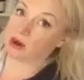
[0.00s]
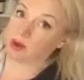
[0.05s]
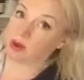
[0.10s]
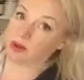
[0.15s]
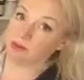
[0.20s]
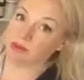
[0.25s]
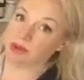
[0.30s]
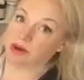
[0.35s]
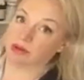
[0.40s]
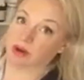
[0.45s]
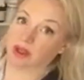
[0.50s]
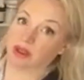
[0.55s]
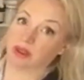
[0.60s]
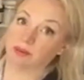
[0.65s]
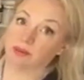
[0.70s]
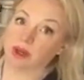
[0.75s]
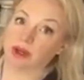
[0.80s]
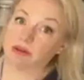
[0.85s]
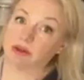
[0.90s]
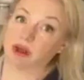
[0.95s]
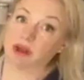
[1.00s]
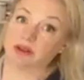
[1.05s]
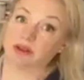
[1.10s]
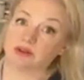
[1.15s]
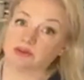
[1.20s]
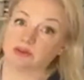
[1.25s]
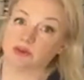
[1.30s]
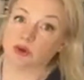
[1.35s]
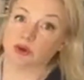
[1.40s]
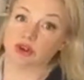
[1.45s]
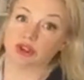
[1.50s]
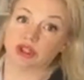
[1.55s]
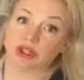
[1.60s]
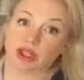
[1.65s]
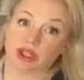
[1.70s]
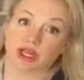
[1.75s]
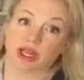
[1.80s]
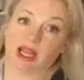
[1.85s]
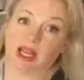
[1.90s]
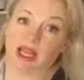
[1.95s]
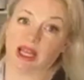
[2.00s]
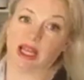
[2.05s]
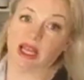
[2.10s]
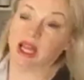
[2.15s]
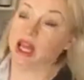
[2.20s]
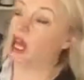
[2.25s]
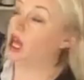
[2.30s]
with a mirror. The mirror has unfortunately